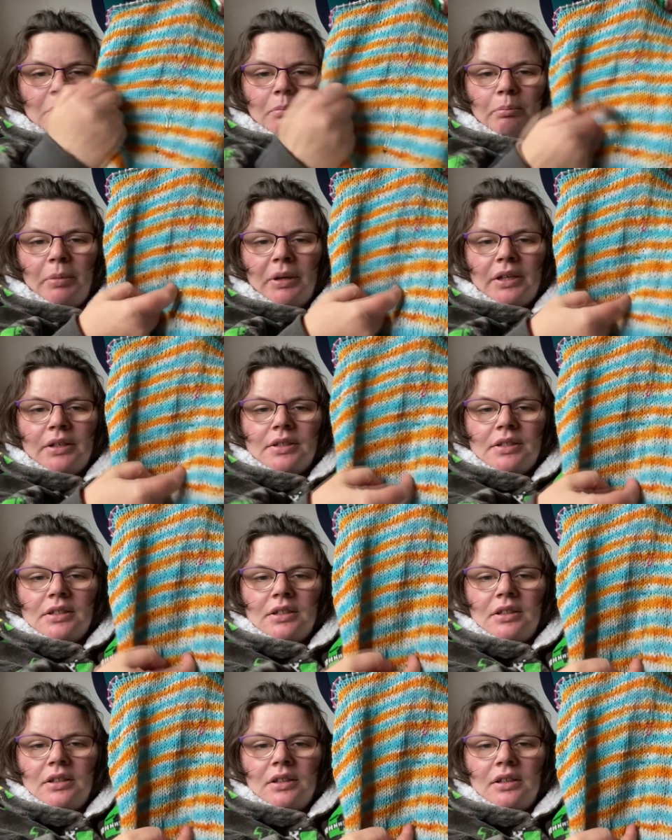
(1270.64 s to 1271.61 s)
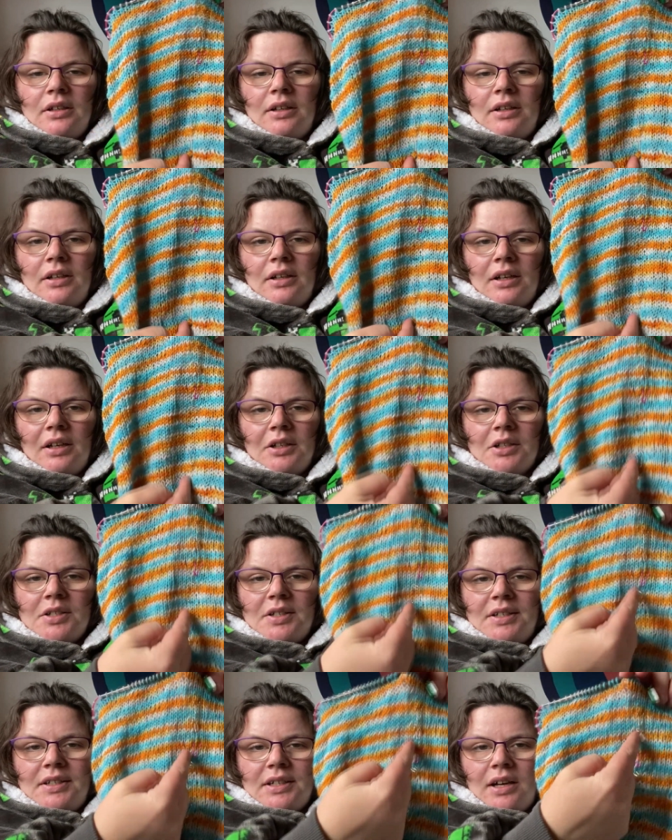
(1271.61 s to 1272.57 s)
but I just
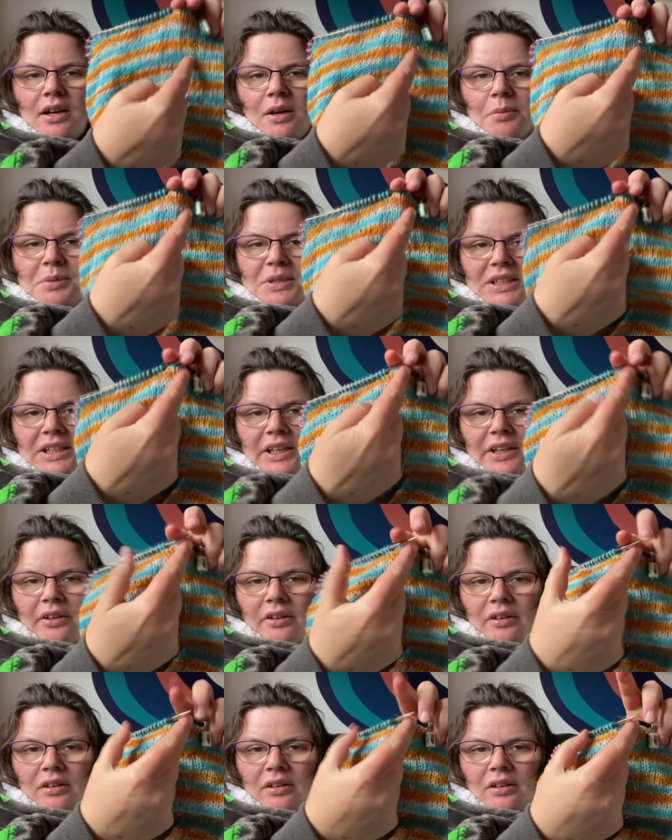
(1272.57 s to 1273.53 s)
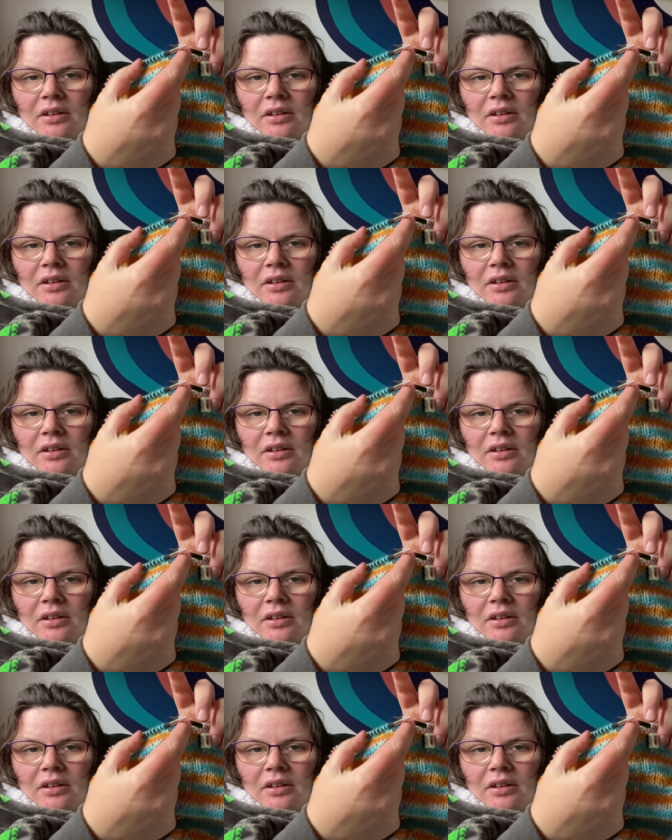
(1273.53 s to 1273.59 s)
need to cut up to here